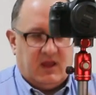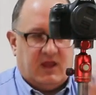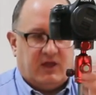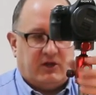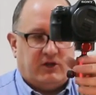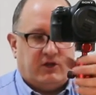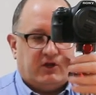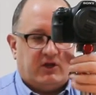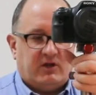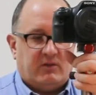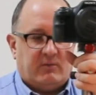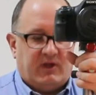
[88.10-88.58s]

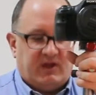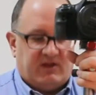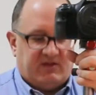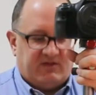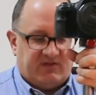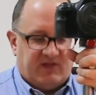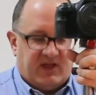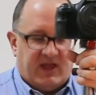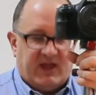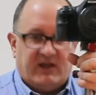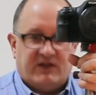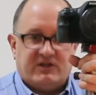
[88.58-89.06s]
And you can
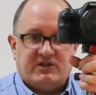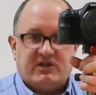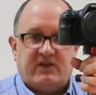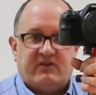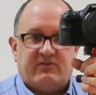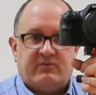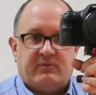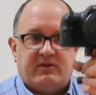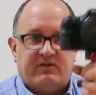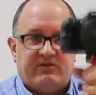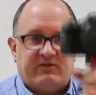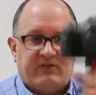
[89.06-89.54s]
make slight
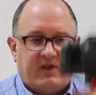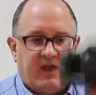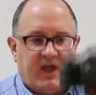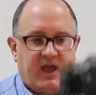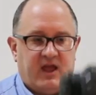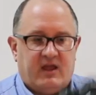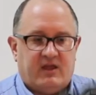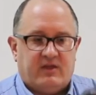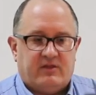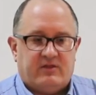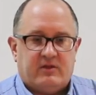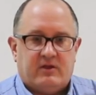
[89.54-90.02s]
adjustments in
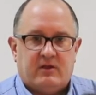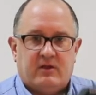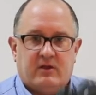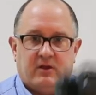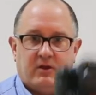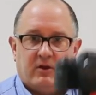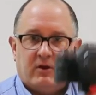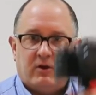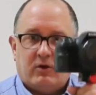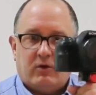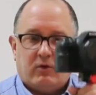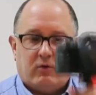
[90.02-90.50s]
height
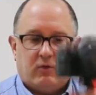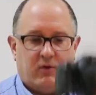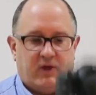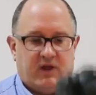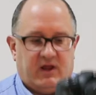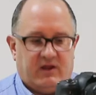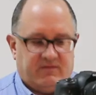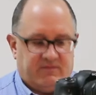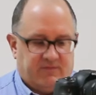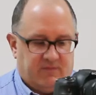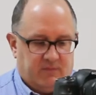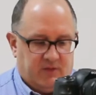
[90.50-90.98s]

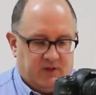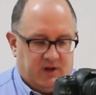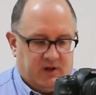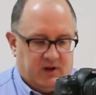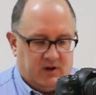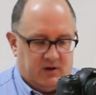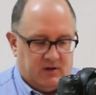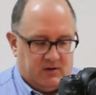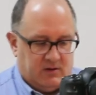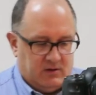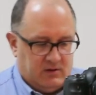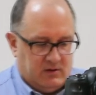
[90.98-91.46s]
right from
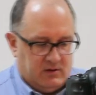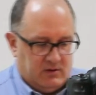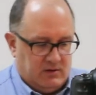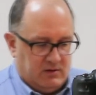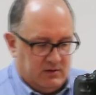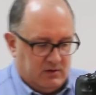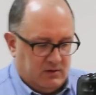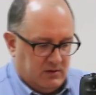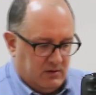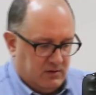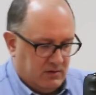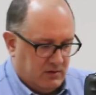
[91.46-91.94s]
there.
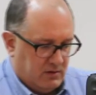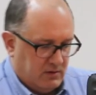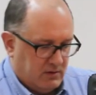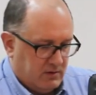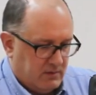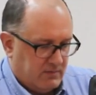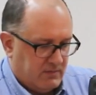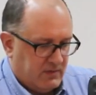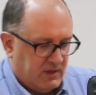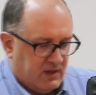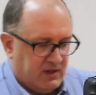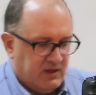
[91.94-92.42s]

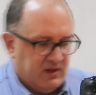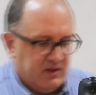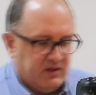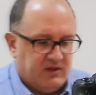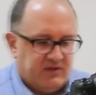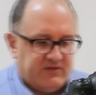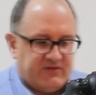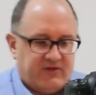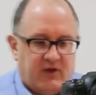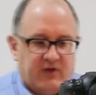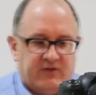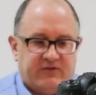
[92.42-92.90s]

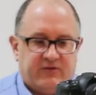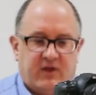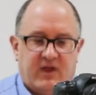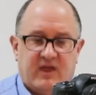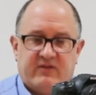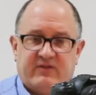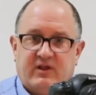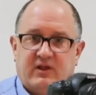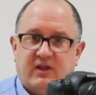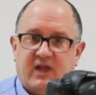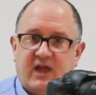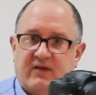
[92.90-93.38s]
This also
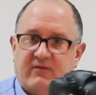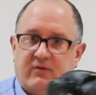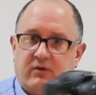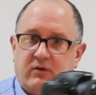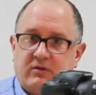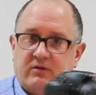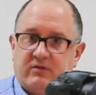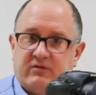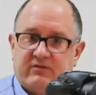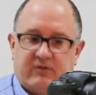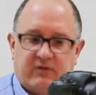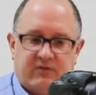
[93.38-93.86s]
has a
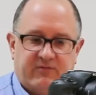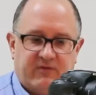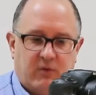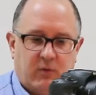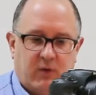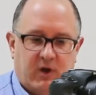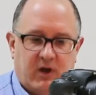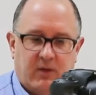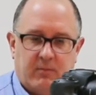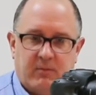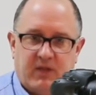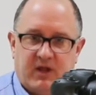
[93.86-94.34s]
level, so if
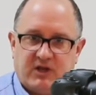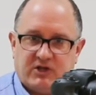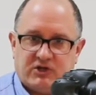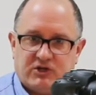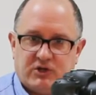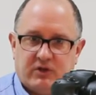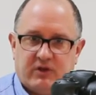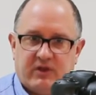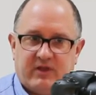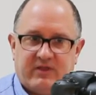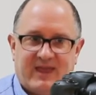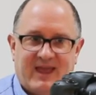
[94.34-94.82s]
you want to make
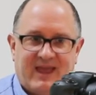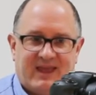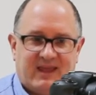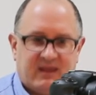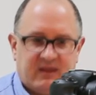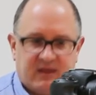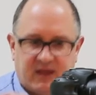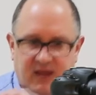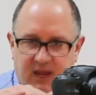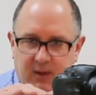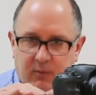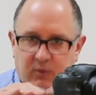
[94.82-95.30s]
sure that
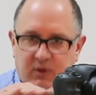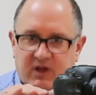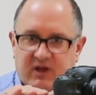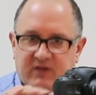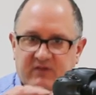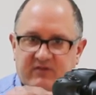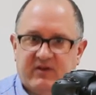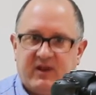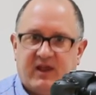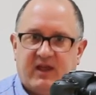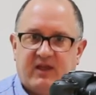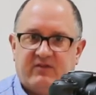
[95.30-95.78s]
that camera
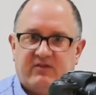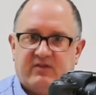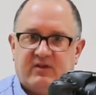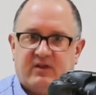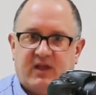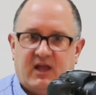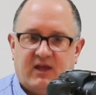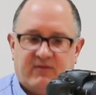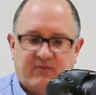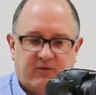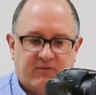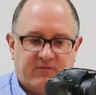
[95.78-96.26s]
gets nice
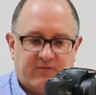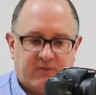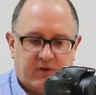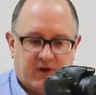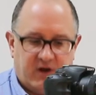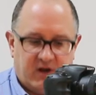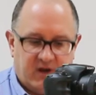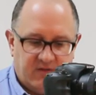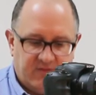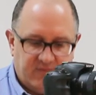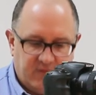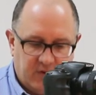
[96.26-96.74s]
and level
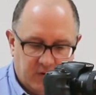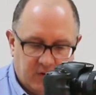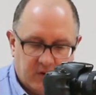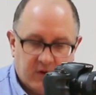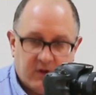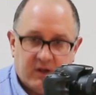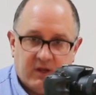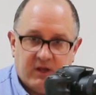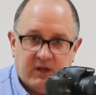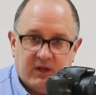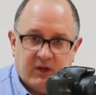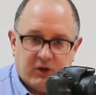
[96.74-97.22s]
for any of
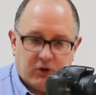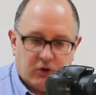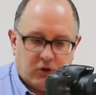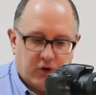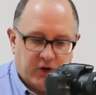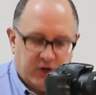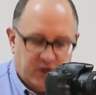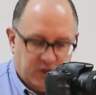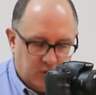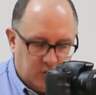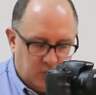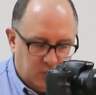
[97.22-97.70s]
your
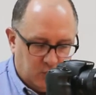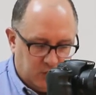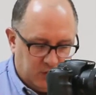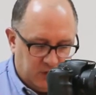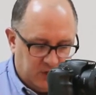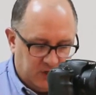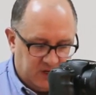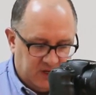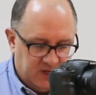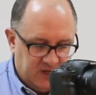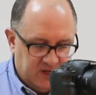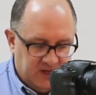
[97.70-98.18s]
critical
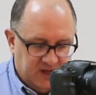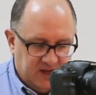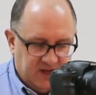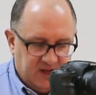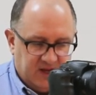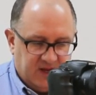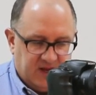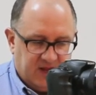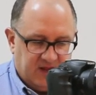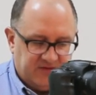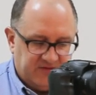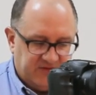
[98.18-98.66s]
work,
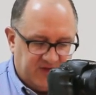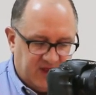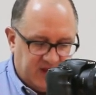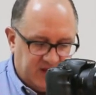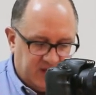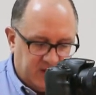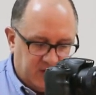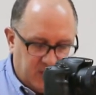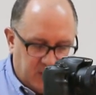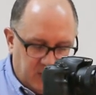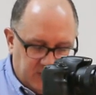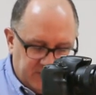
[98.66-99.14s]
it has
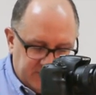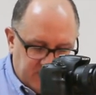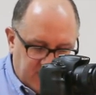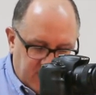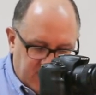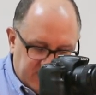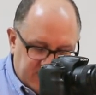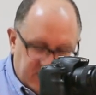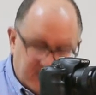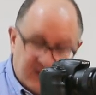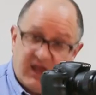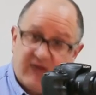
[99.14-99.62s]
that, and it
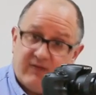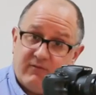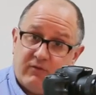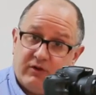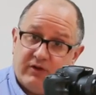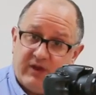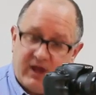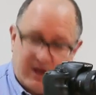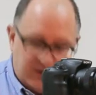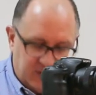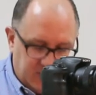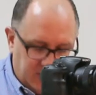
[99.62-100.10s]
also has a
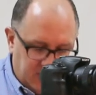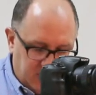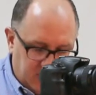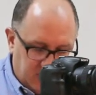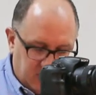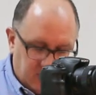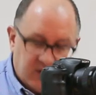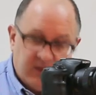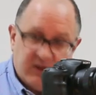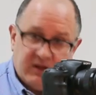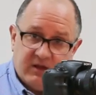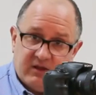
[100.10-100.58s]
level down
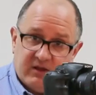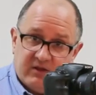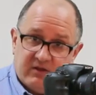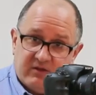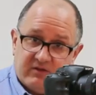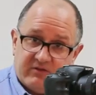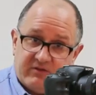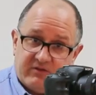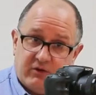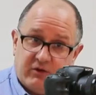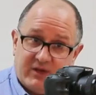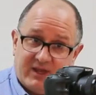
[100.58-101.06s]
here,
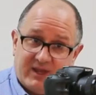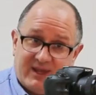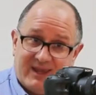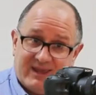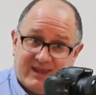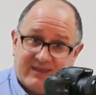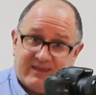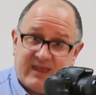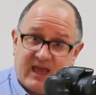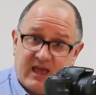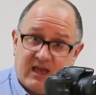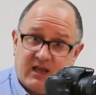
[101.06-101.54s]
so you can
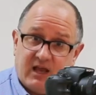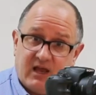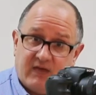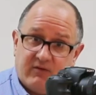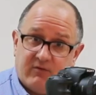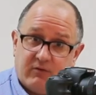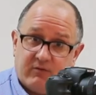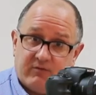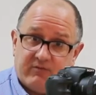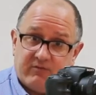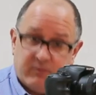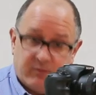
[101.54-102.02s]
get that
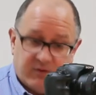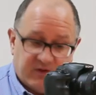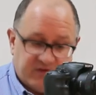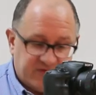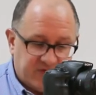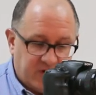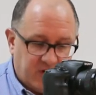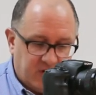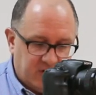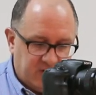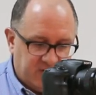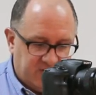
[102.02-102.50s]
level from the
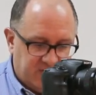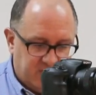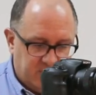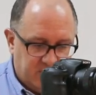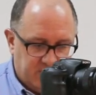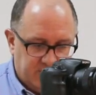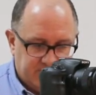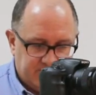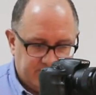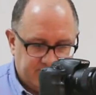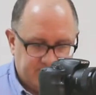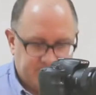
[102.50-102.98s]
start too.